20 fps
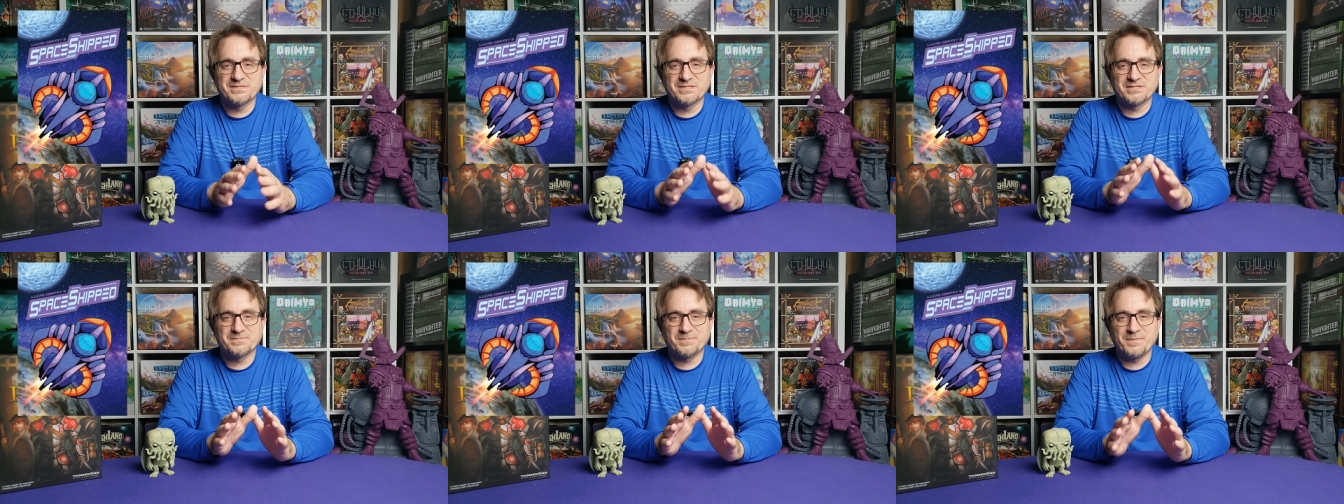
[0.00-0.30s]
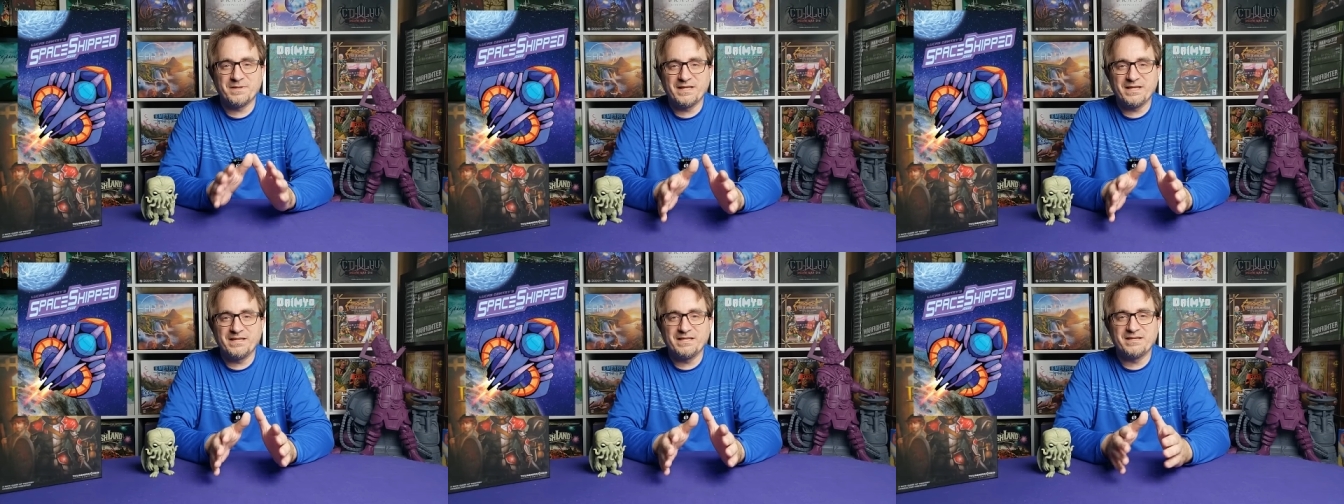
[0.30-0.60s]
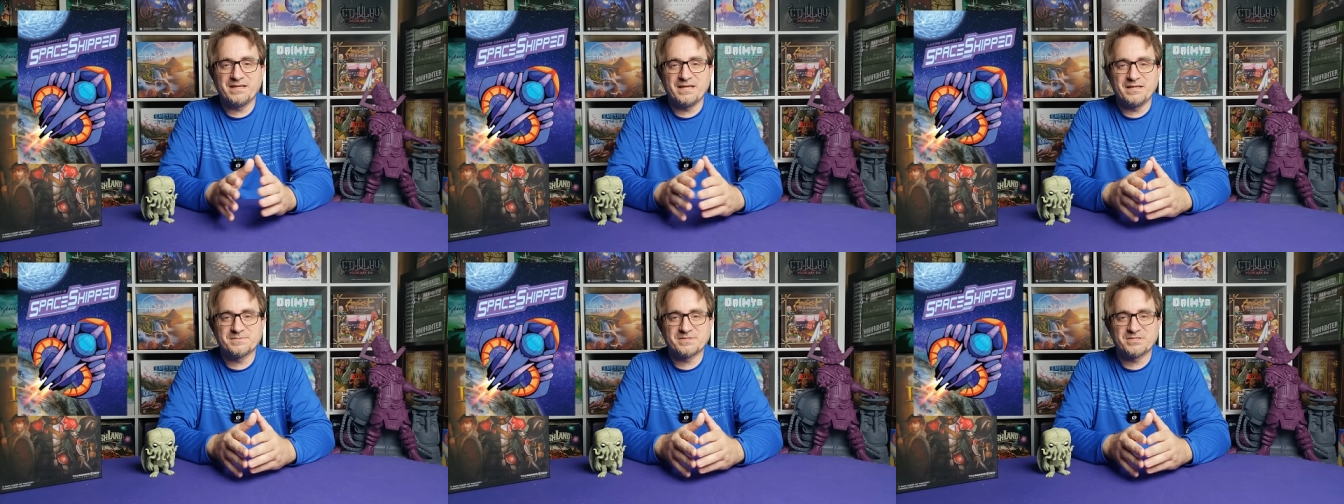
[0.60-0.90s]
There's plenty
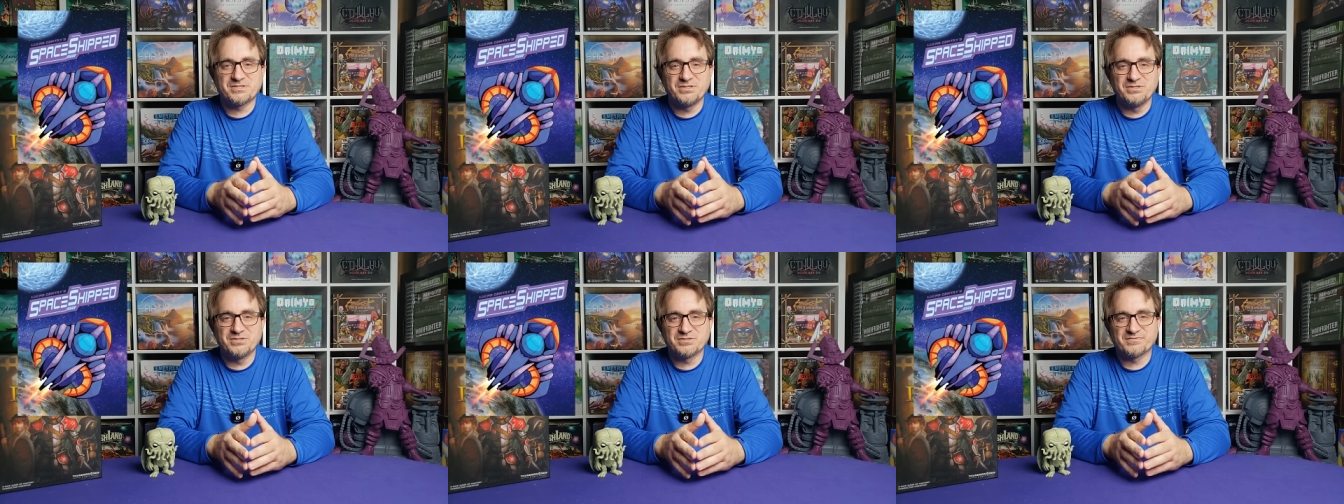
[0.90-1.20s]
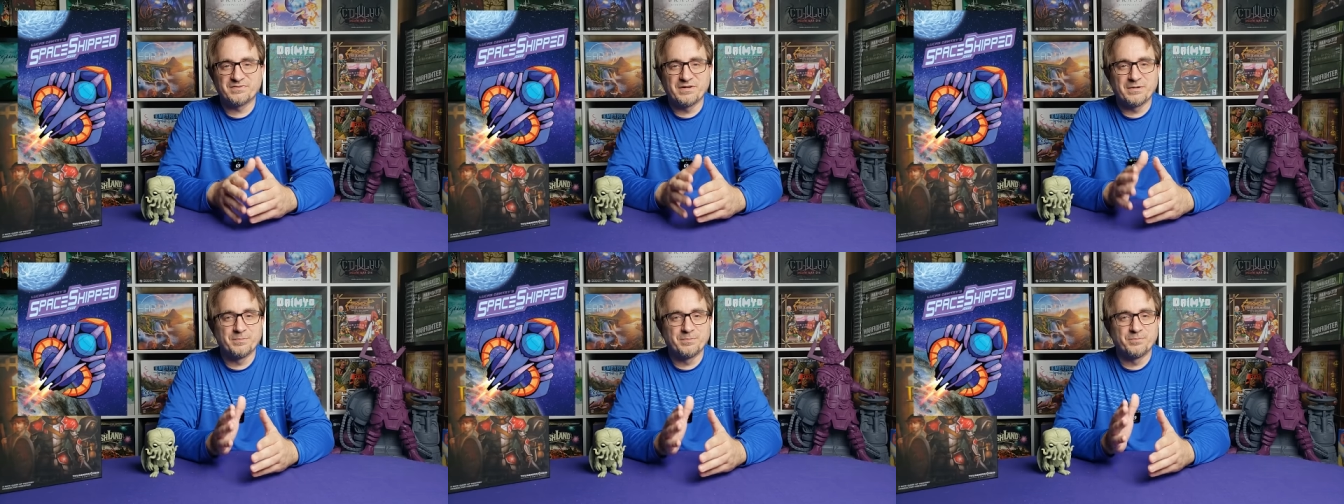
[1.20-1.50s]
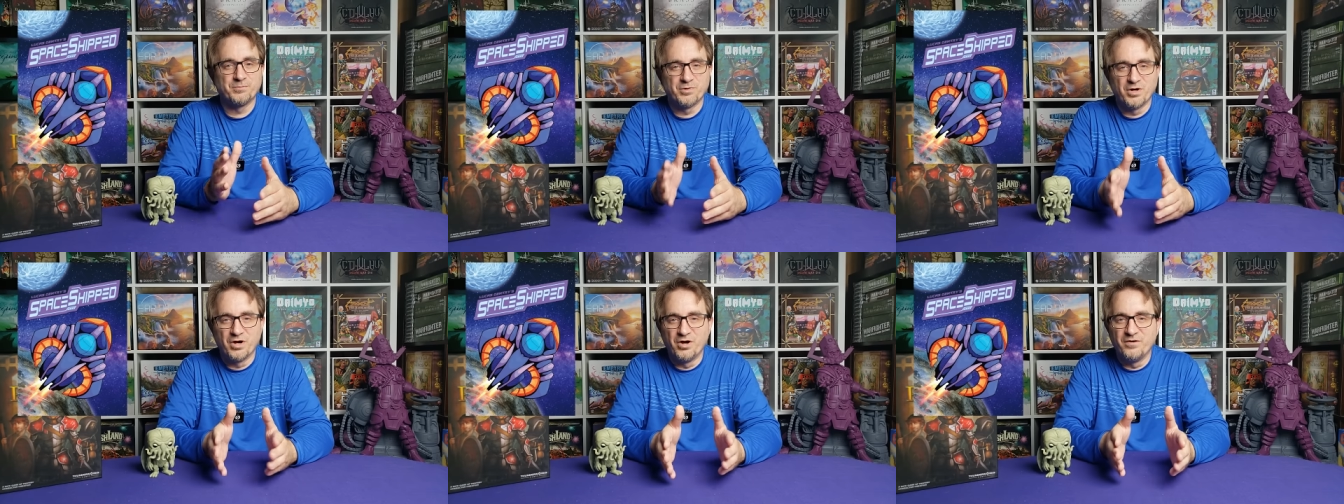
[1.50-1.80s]
of games to choose
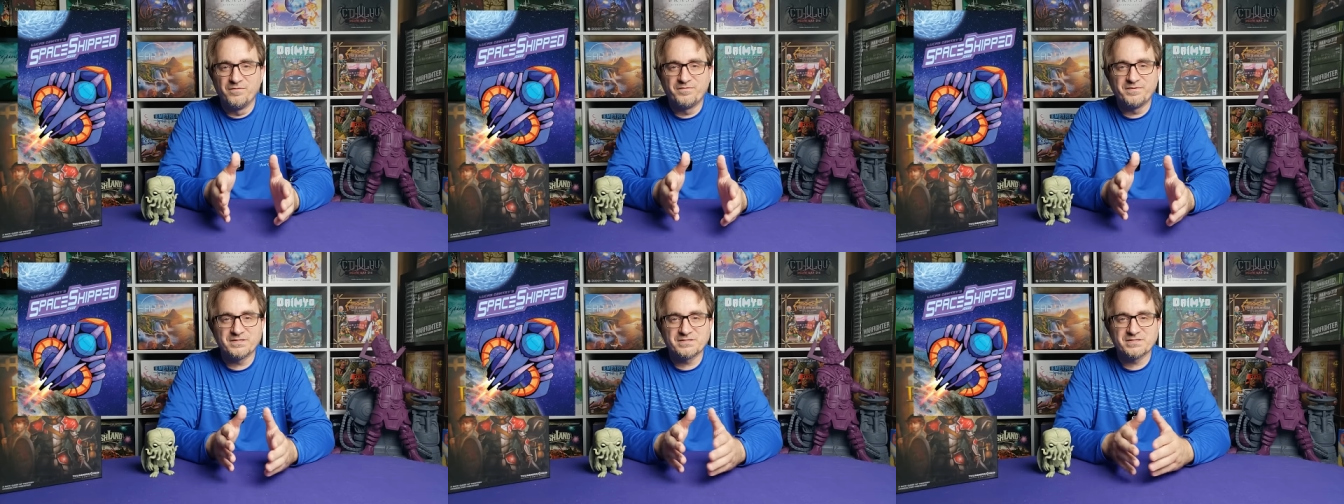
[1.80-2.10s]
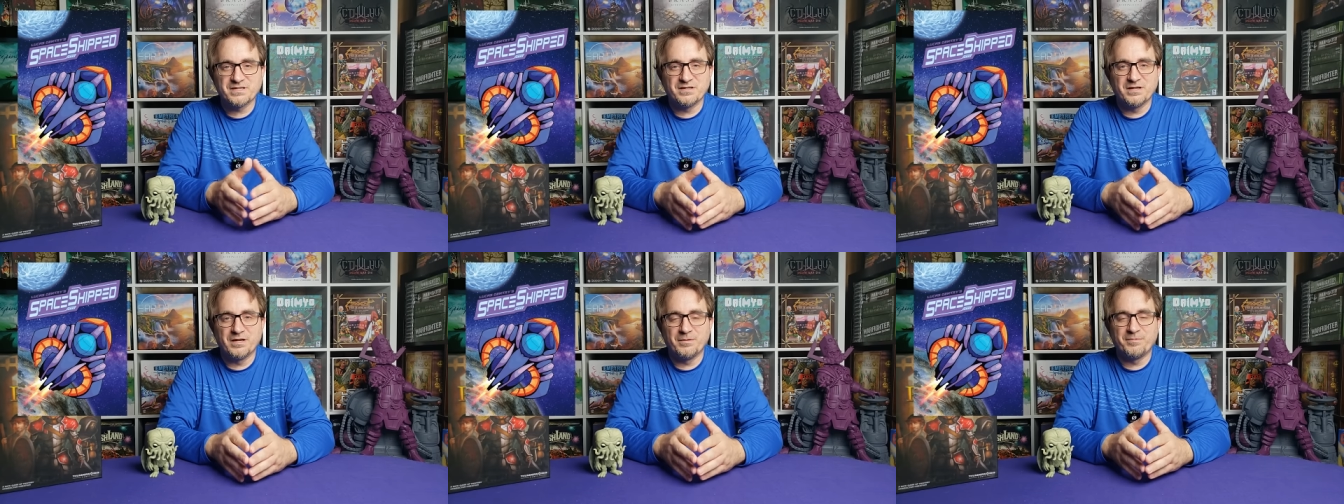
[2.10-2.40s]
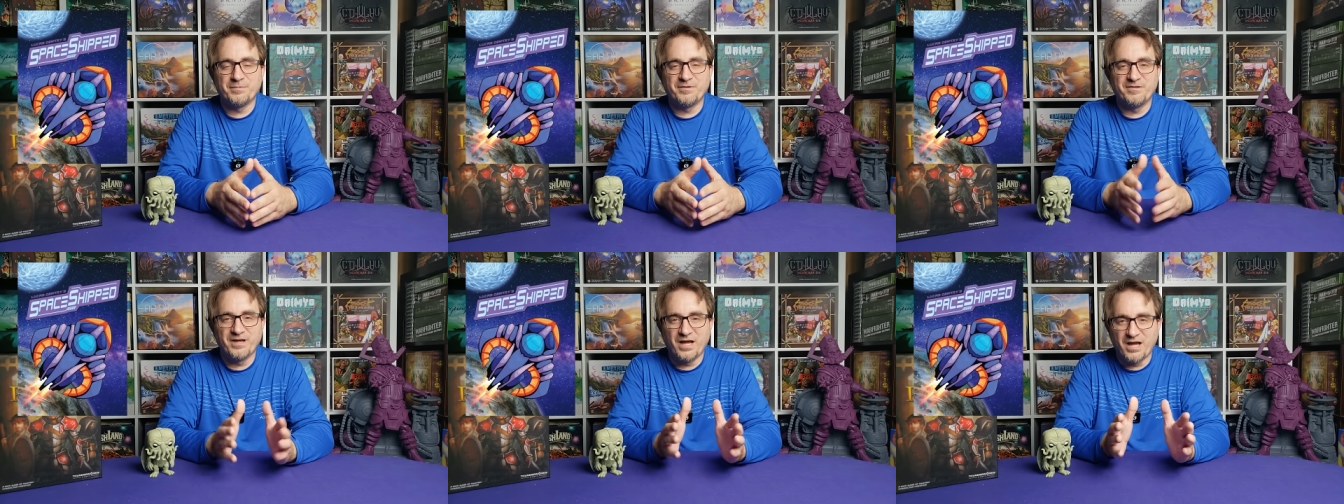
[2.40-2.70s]
from. Rove is a
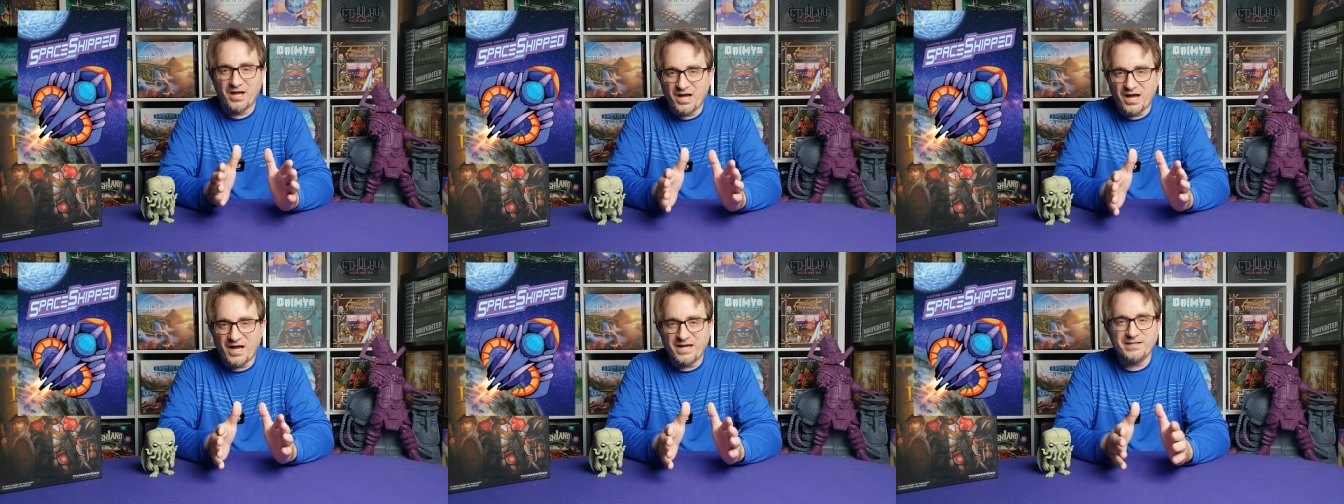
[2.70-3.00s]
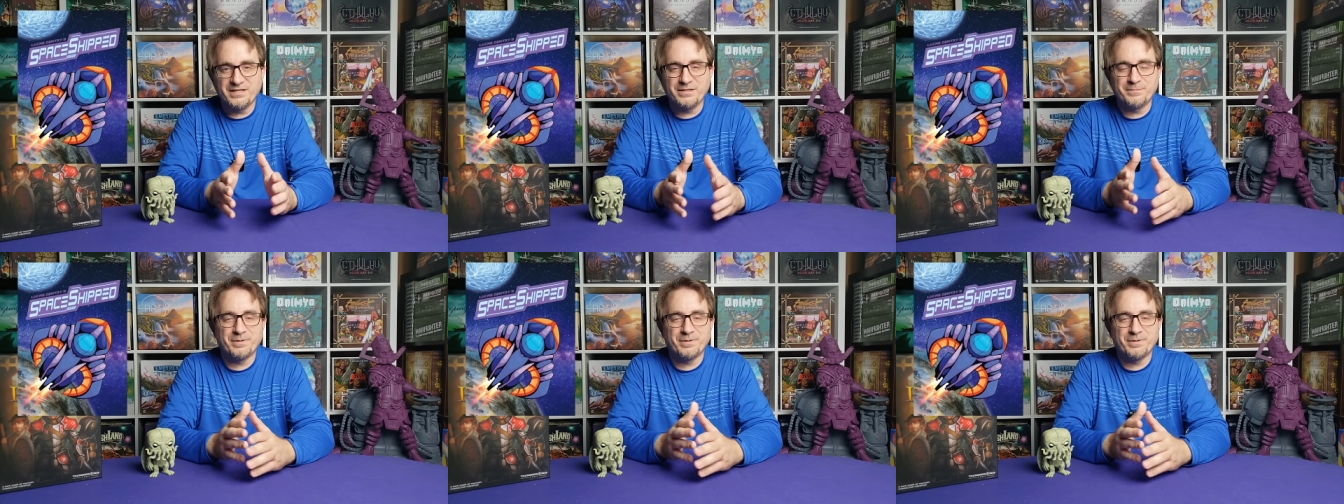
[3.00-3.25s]
highly